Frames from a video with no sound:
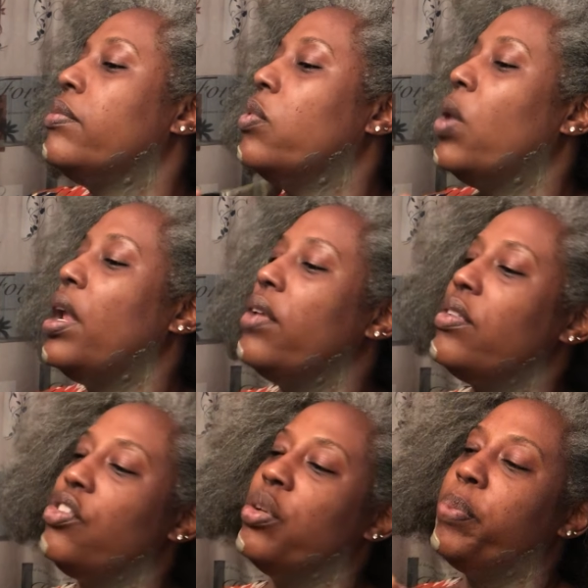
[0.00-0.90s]
What else
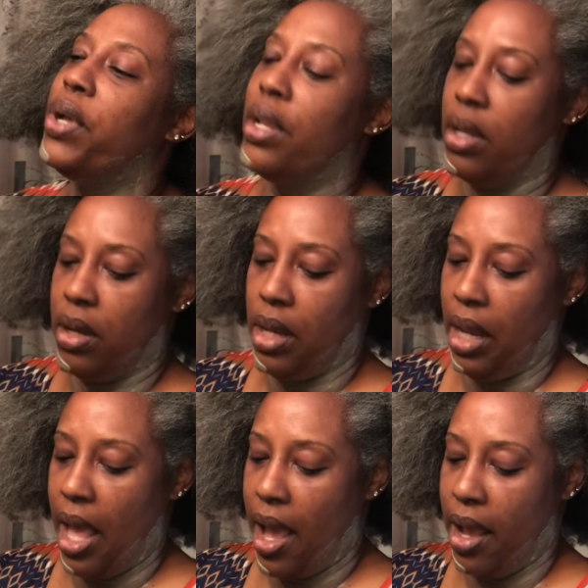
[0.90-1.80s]
did you put it?
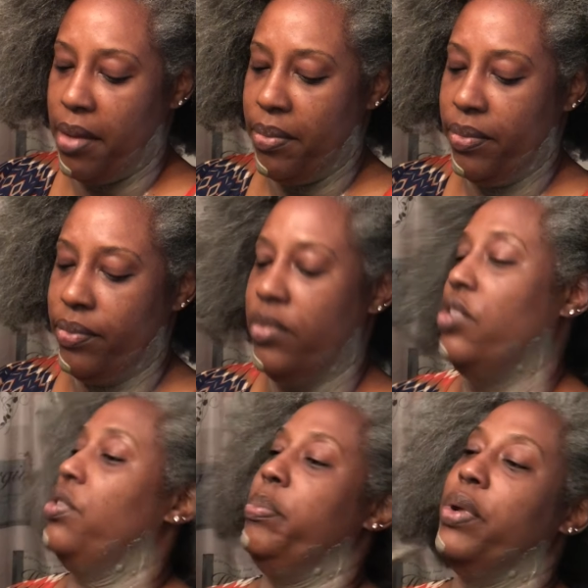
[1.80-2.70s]
Lime.
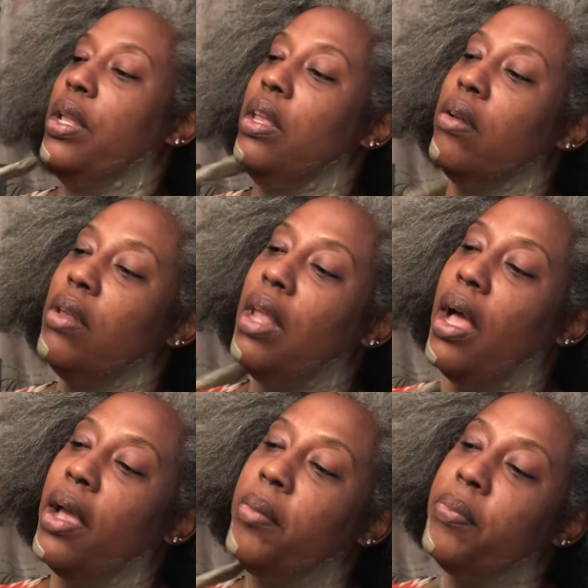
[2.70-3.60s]
She put a little
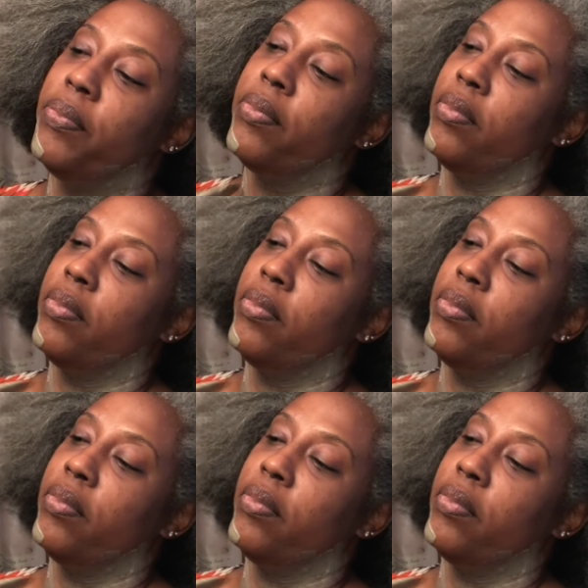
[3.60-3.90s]
lime.